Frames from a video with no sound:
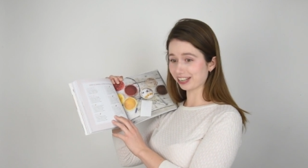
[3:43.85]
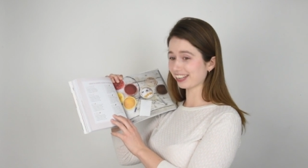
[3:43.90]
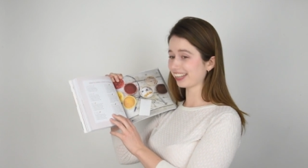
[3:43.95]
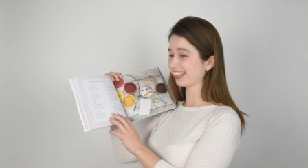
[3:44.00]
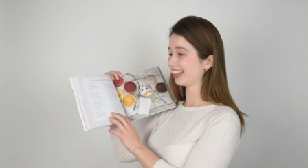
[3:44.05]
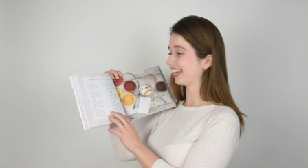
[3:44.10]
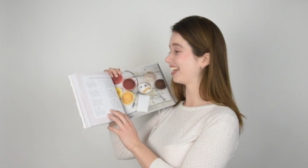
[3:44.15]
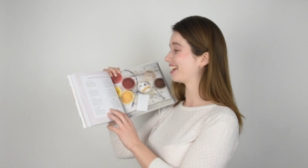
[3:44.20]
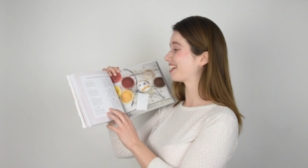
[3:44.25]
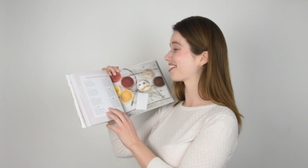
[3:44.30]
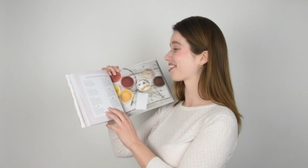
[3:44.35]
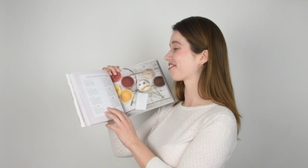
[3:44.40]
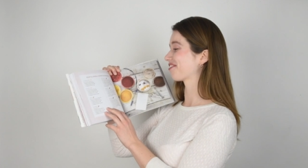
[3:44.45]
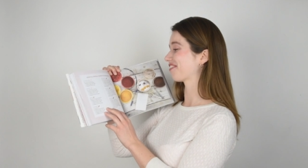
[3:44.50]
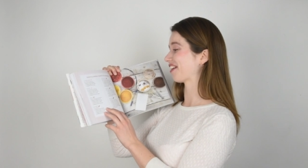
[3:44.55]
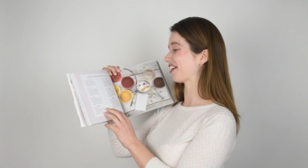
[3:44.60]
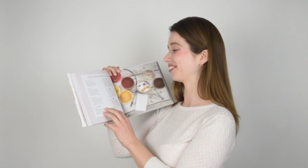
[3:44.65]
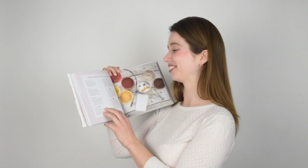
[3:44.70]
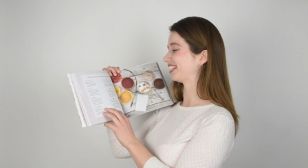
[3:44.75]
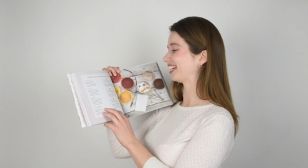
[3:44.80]
in her
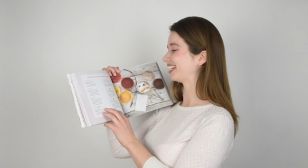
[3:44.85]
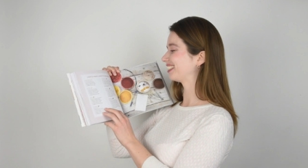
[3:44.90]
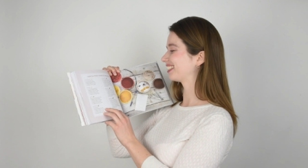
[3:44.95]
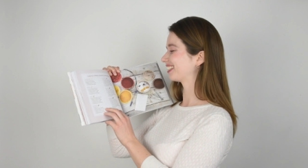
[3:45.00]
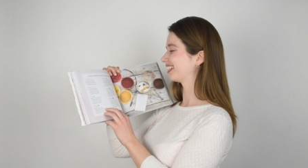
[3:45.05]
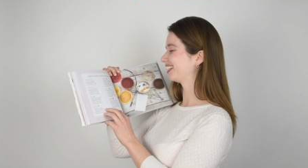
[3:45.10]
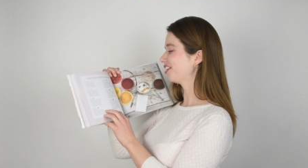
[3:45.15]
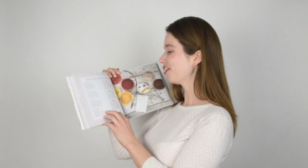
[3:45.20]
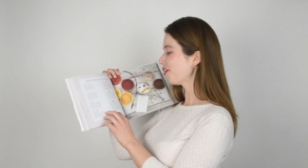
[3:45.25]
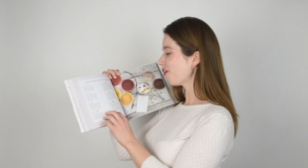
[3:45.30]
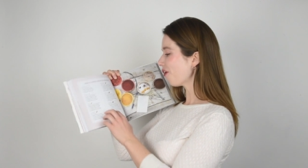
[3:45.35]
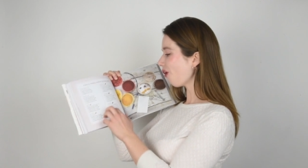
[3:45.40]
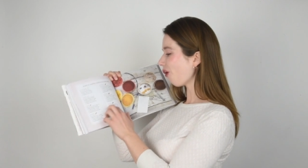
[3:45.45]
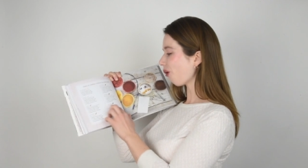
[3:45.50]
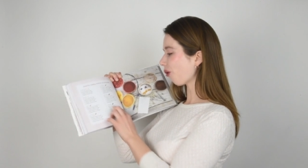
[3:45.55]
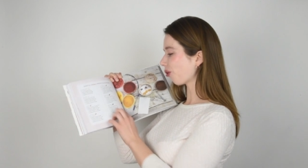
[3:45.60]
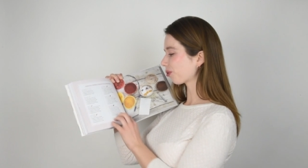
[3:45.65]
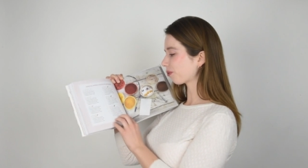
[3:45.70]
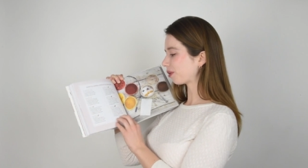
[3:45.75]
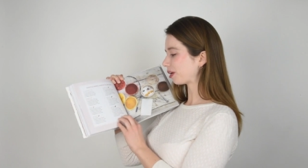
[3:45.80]
foundation,
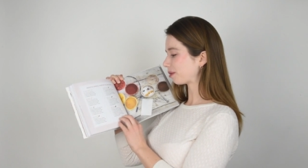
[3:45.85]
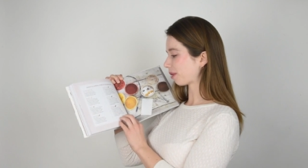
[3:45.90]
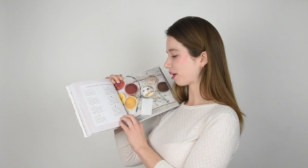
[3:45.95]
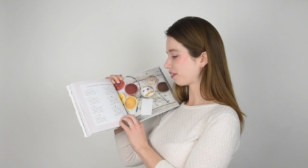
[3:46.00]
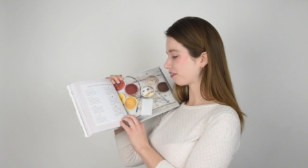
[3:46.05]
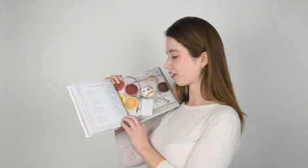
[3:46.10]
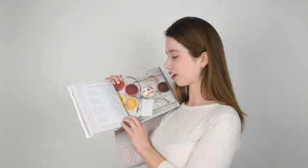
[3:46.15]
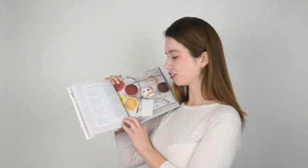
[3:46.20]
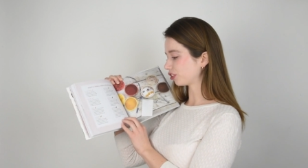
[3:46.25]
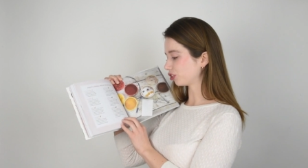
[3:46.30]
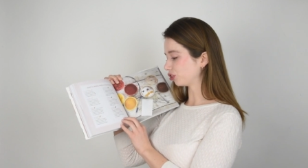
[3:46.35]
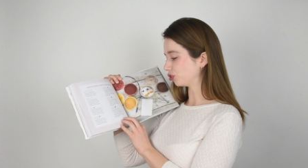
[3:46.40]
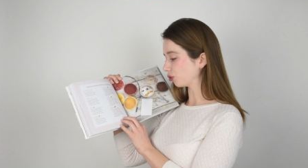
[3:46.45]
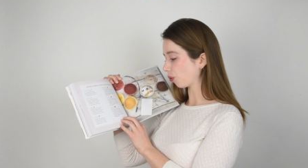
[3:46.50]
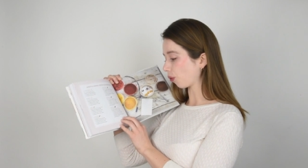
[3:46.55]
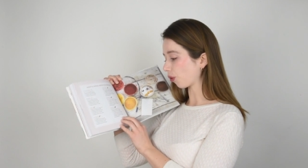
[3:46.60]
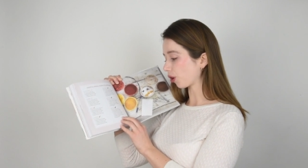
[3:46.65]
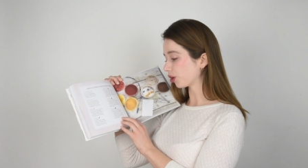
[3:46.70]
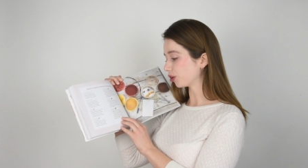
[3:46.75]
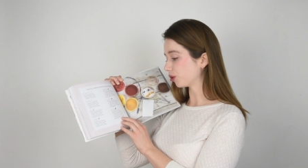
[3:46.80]
all the way to my friend
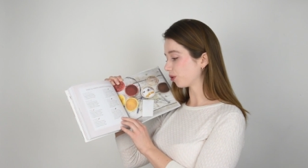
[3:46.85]
Adora,